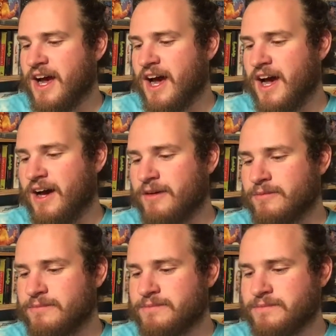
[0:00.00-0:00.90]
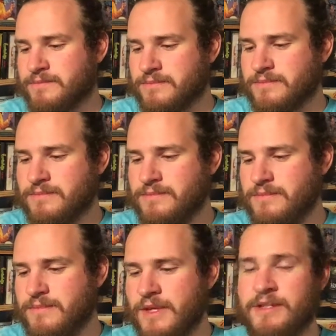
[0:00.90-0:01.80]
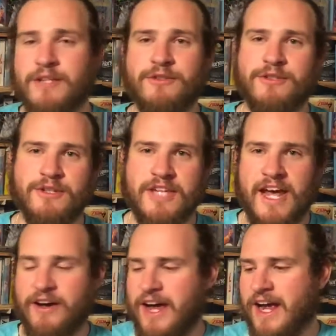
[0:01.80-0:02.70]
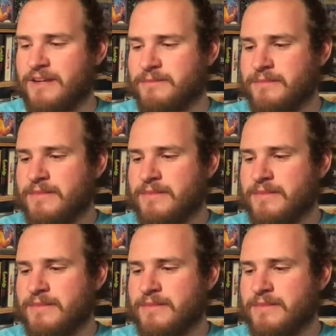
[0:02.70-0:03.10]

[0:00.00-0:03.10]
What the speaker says: That's just because of how I had them.